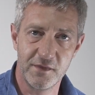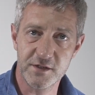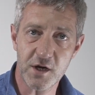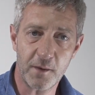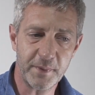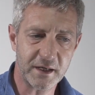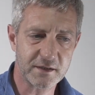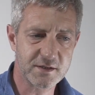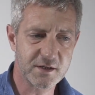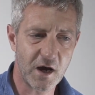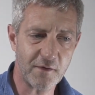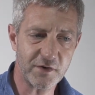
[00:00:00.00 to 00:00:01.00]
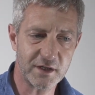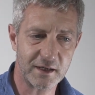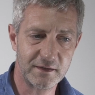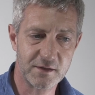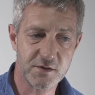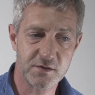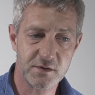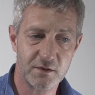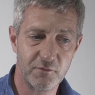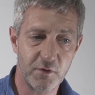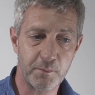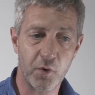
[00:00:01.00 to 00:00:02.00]
The topics covered in this
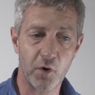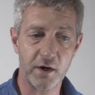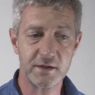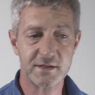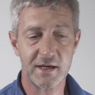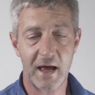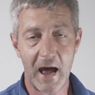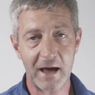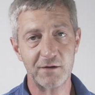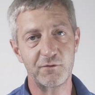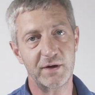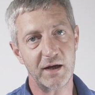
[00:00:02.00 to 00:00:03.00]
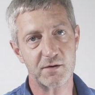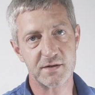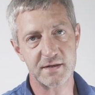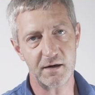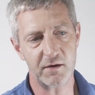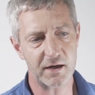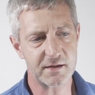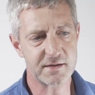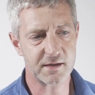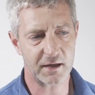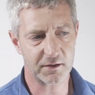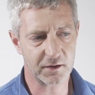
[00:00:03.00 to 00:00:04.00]
report and video
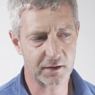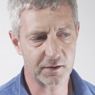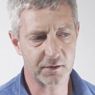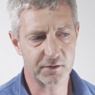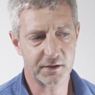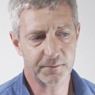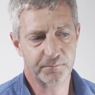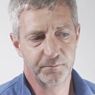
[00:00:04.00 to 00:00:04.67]
series include: